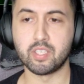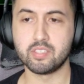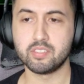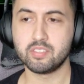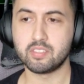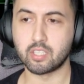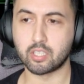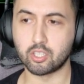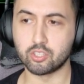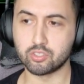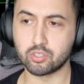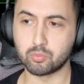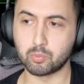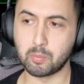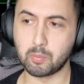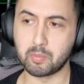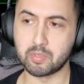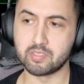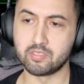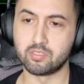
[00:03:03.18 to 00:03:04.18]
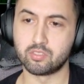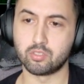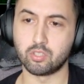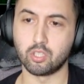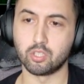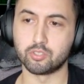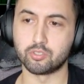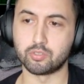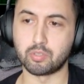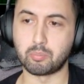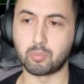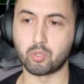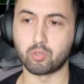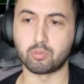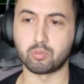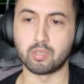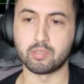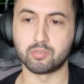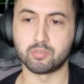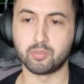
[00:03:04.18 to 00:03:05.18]
the content will be installed to the
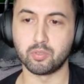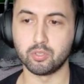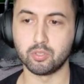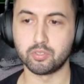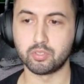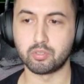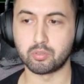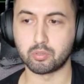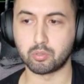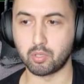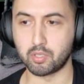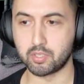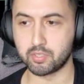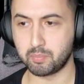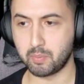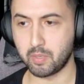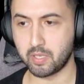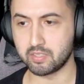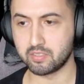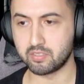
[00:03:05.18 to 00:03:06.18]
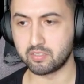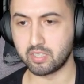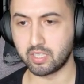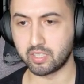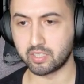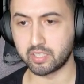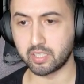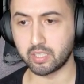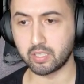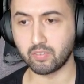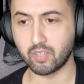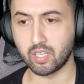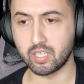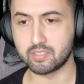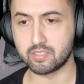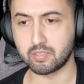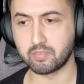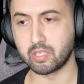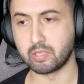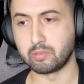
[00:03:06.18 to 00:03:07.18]
programs folder, required space 9
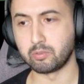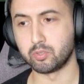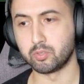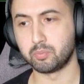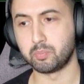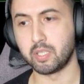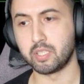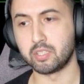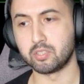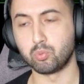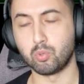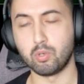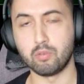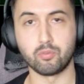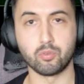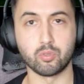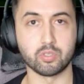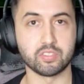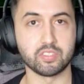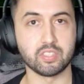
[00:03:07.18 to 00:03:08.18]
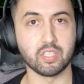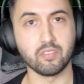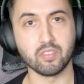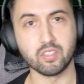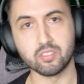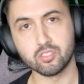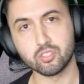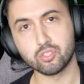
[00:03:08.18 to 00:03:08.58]
GB, available space 147.